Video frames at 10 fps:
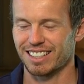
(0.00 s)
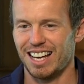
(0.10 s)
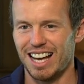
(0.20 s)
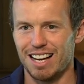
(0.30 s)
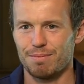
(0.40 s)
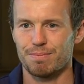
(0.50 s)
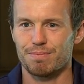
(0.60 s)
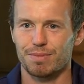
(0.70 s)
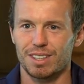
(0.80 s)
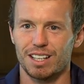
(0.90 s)
Um,
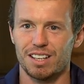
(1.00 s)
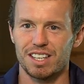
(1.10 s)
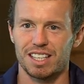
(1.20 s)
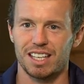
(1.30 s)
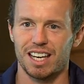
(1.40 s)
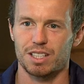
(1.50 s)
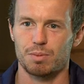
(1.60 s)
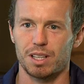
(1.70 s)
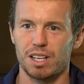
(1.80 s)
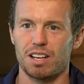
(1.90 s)
I think, yeah, it's
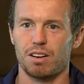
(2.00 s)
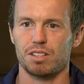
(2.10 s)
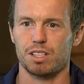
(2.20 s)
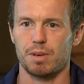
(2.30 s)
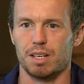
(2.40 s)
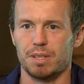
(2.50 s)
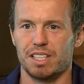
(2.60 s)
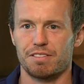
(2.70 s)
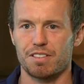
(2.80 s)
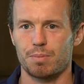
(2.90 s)
uh, obviously been a bit
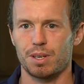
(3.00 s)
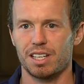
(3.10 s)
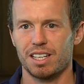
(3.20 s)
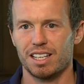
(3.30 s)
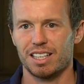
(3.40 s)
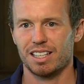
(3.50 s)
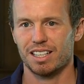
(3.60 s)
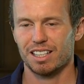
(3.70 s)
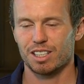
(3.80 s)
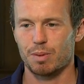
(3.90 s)
different, but
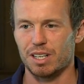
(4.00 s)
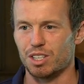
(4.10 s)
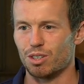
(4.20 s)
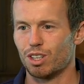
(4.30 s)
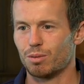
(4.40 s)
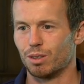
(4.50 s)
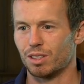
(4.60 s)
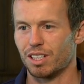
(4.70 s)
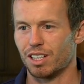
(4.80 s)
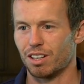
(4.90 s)
it's been enjoyable.
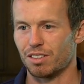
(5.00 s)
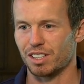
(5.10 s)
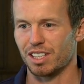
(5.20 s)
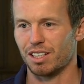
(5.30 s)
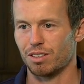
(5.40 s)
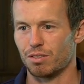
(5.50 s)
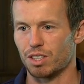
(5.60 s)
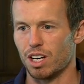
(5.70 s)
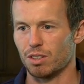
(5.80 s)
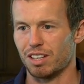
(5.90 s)
It's, uh, obviously, the, the,
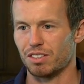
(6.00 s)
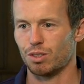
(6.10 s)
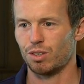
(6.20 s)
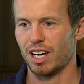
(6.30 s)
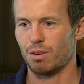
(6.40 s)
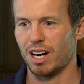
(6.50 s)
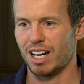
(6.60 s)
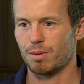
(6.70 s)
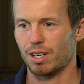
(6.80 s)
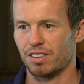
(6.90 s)
results haven't gone our
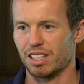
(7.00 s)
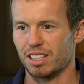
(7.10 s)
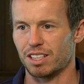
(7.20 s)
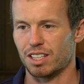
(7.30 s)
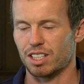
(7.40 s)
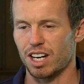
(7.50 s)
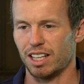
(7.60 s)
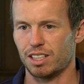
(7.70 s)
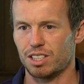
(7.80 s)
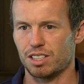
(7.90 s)
way, but I think that the
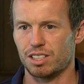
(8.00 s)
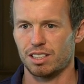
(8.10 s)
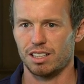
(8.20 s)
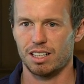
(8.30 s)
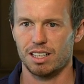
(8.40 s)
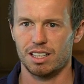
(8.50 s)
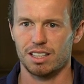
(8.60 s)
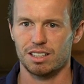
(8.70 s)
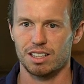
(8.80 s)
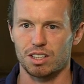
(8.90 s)
challenges and uh,
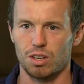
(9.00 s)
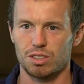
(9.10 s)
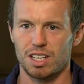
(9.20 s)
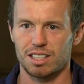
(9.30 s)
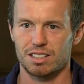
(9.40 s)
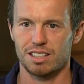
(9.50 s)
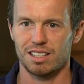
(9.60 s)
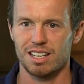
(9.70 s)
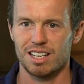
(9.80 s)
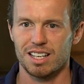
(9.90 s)
the contest
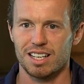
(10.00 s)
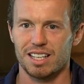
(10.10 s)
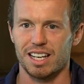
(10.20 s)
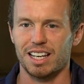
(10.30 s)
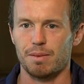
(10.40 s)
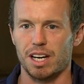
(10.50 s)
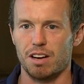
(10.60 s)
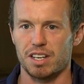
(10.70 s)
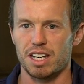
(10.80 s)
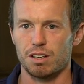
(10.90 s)
and yeah, coming
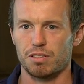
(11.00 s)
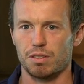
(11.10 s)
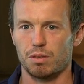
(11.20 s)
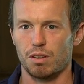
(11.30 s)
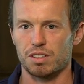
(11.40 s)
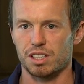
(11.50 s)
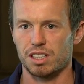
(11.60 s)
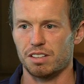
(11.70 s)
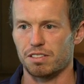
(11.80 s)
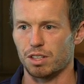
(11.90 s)
over here for obviously
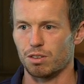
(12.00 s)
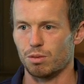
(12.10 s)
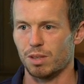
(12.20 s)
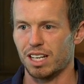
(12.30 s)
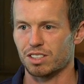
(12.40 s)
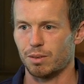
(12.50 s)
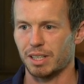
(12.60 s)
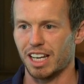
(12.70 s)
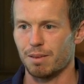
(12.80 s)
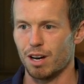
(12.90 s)
a different group last time I
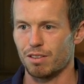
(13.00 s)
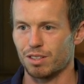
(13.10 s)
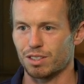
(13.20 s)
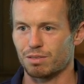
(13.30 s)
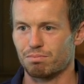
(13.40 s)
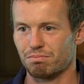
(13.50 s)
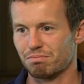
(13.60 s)
came over is